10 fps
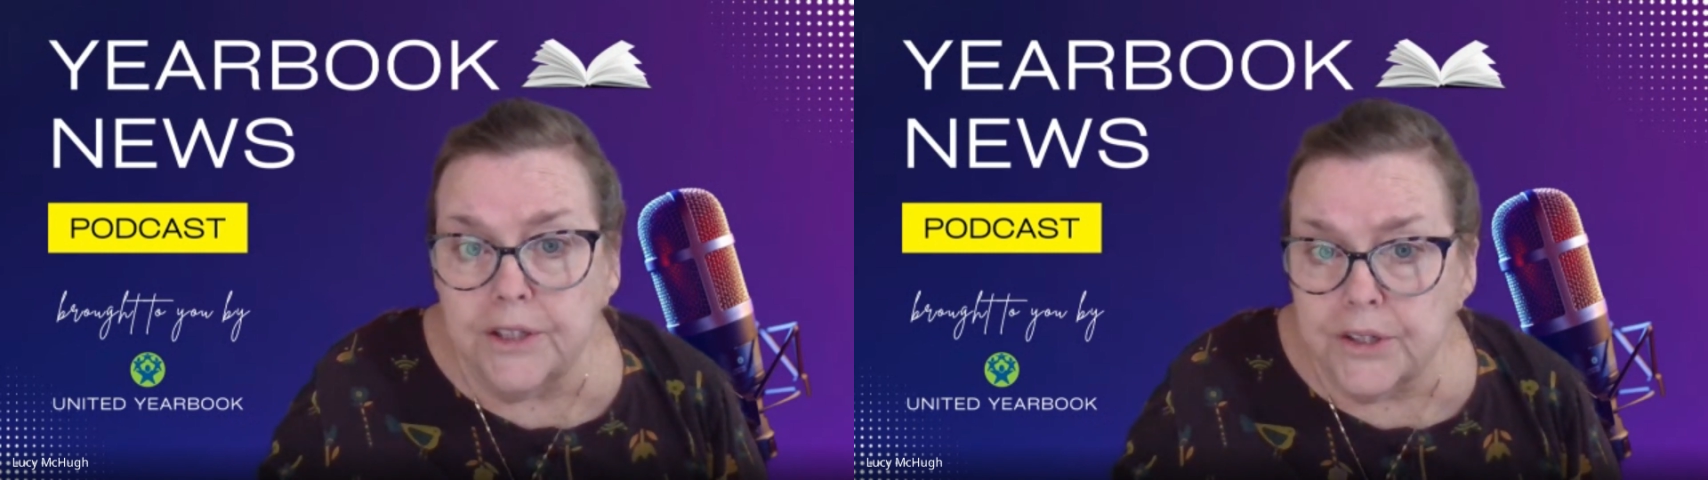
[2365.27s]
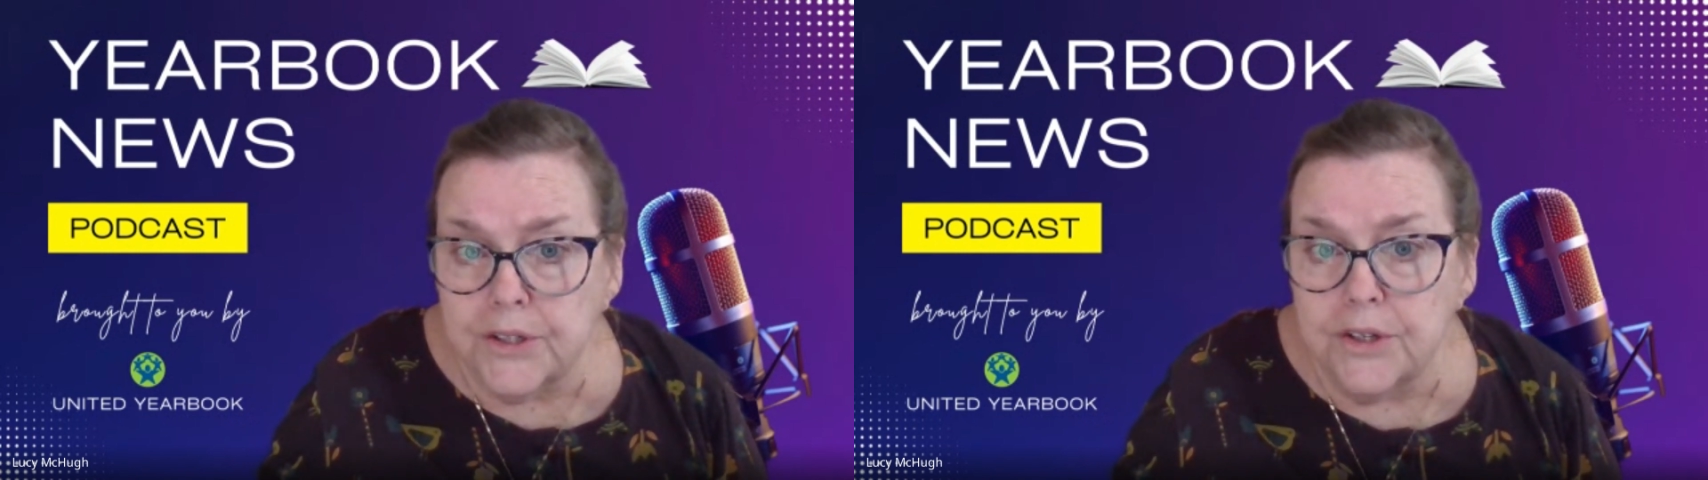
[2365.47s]

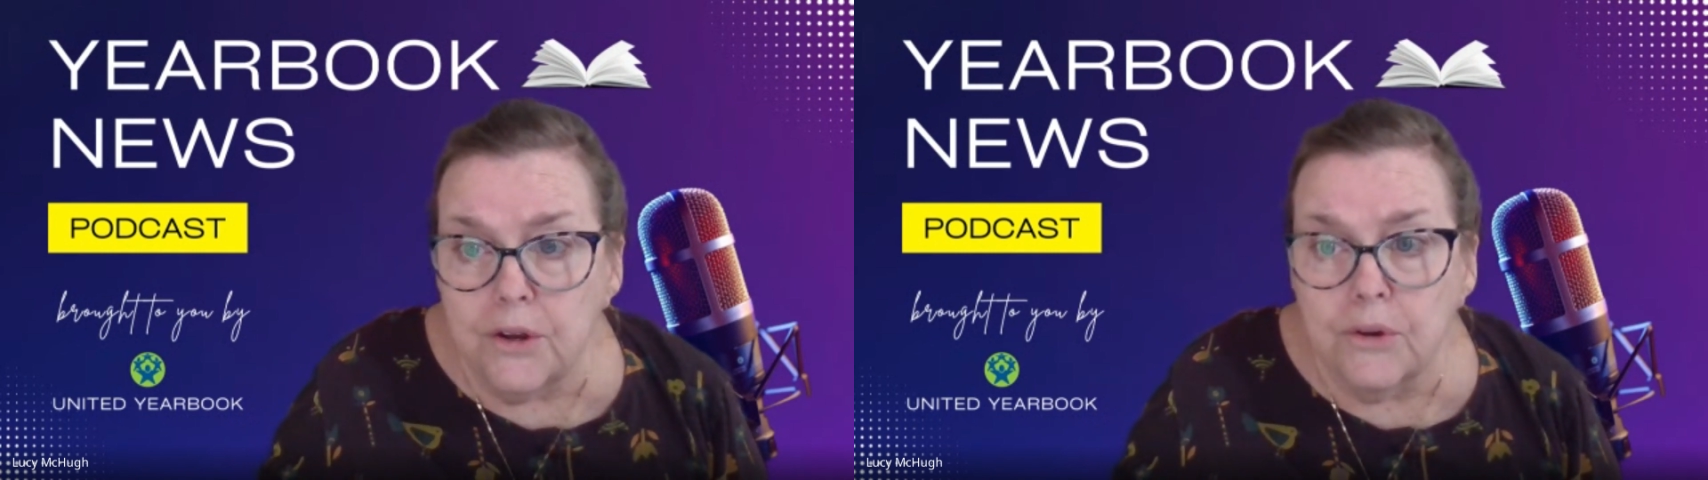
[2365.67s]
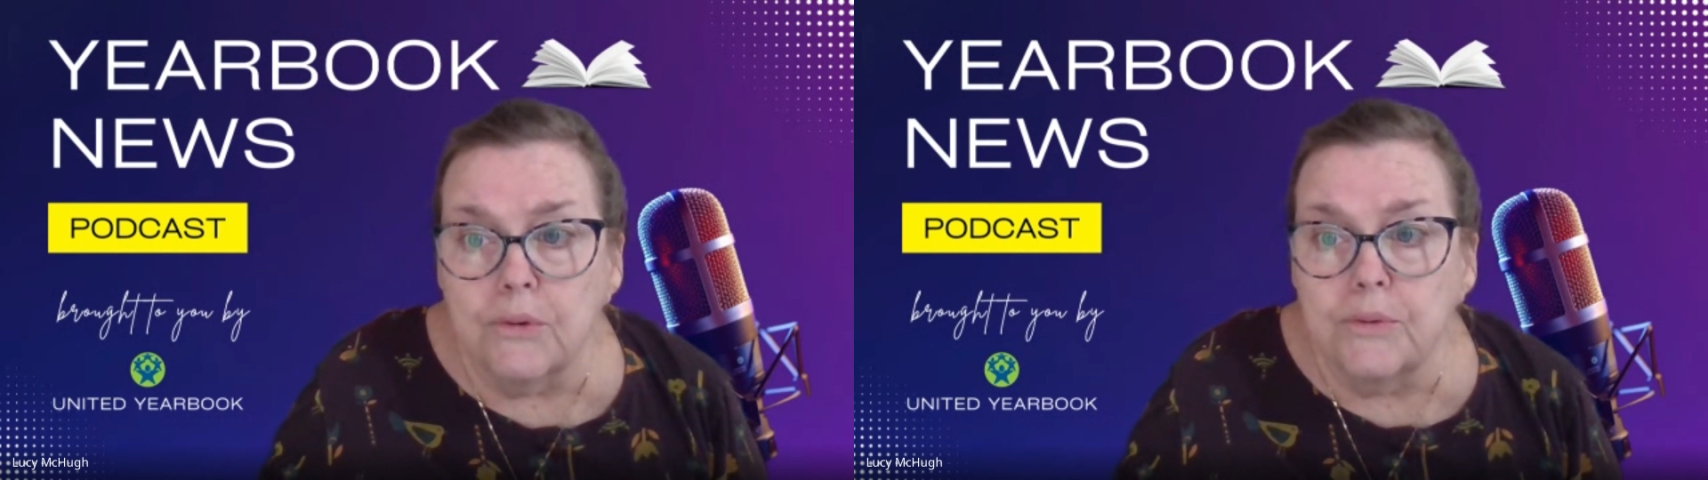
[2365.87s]
just
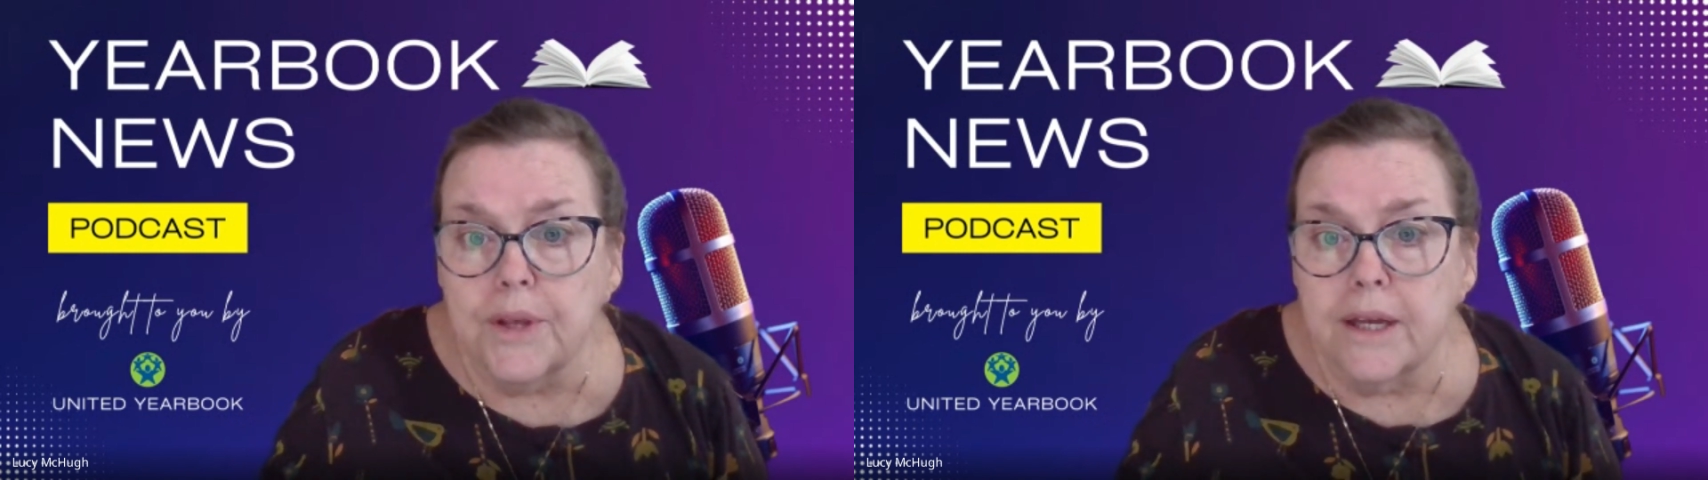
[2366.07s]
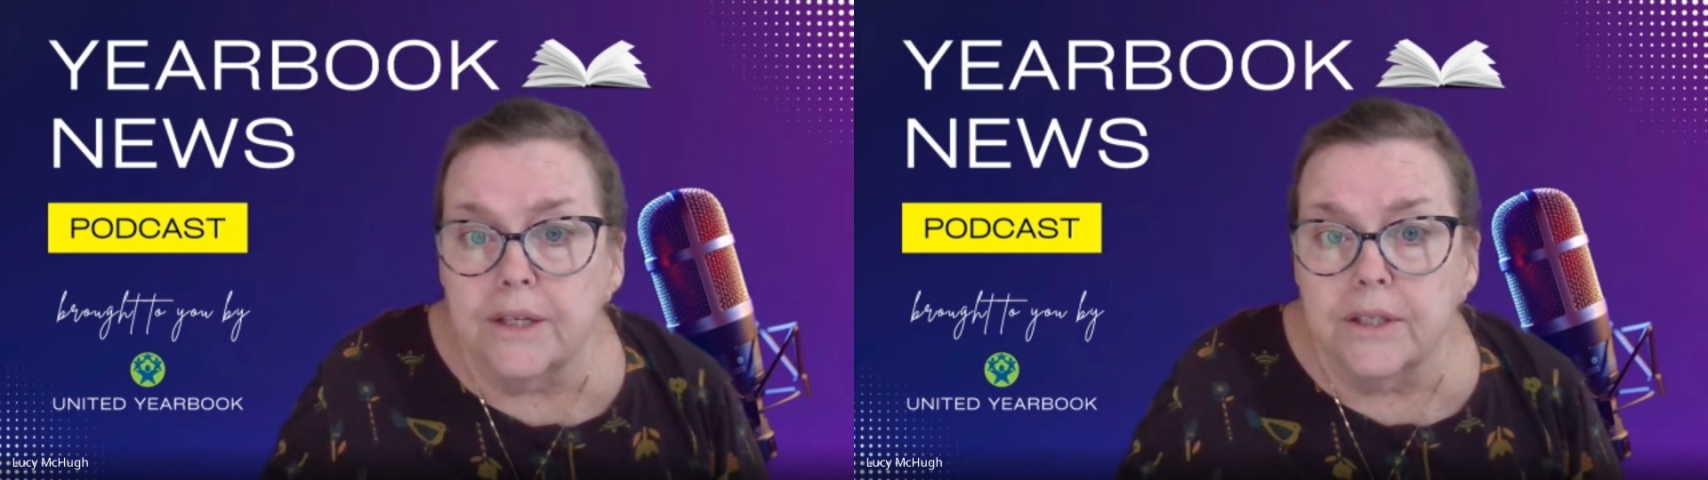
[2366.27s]
know
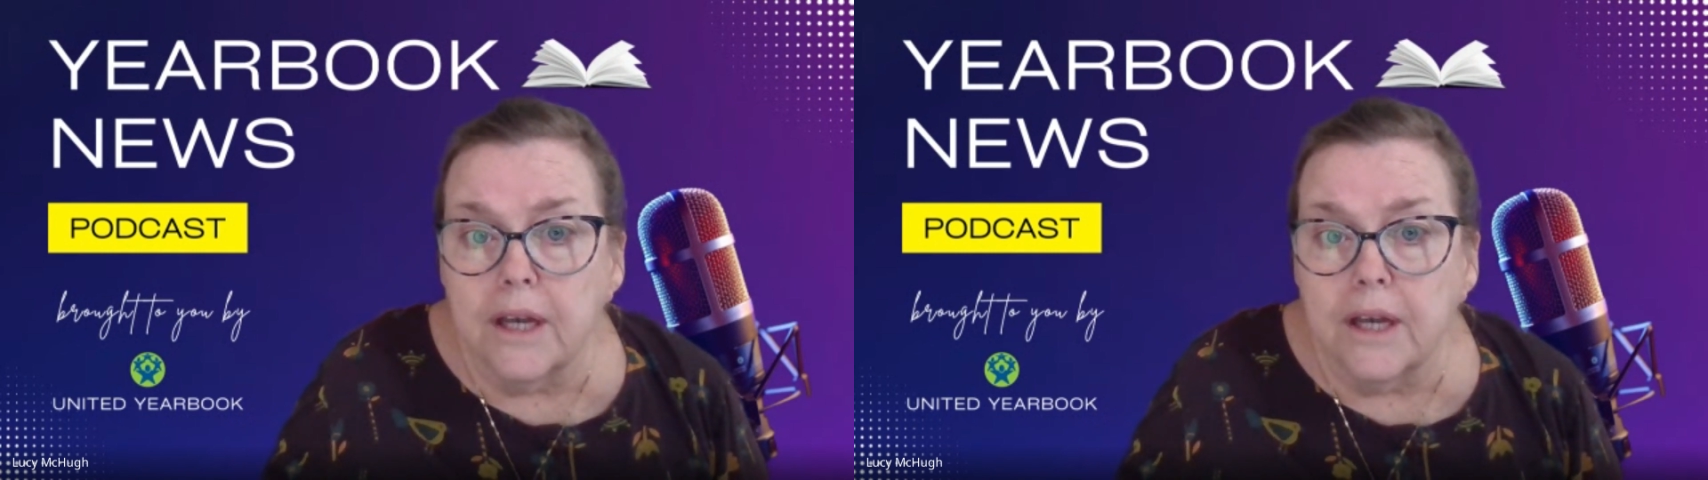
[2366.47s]
that